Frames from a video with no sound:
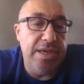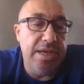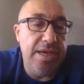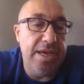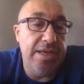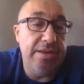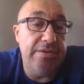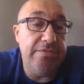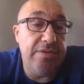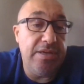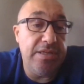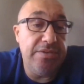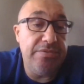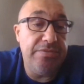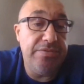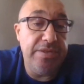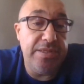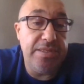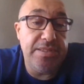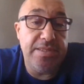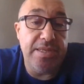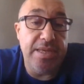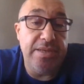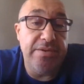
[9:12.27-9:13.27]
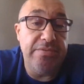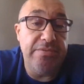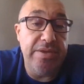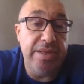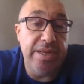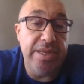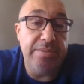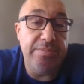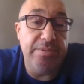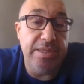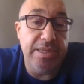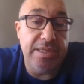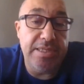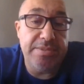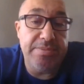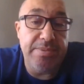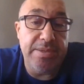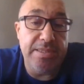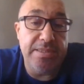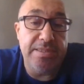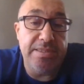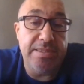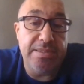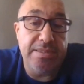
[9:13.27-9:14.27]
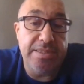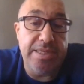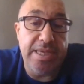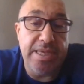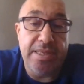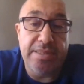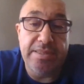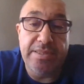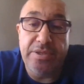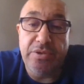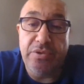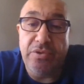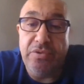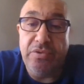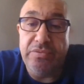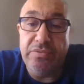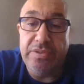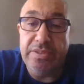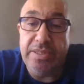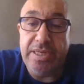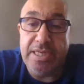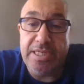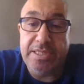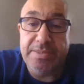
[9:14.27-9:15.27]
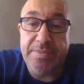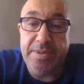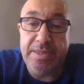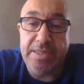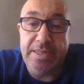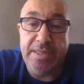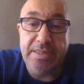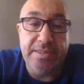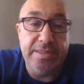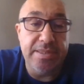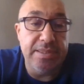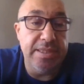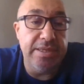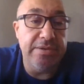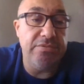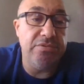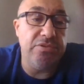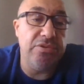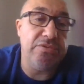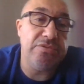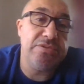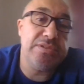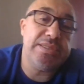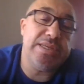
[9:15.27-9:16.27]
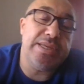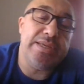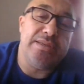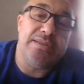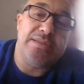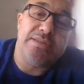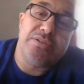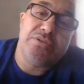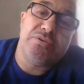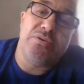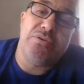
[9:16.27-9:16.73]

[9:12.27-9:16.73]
and what fixed and variable expenses can the owner expect at the level of sales?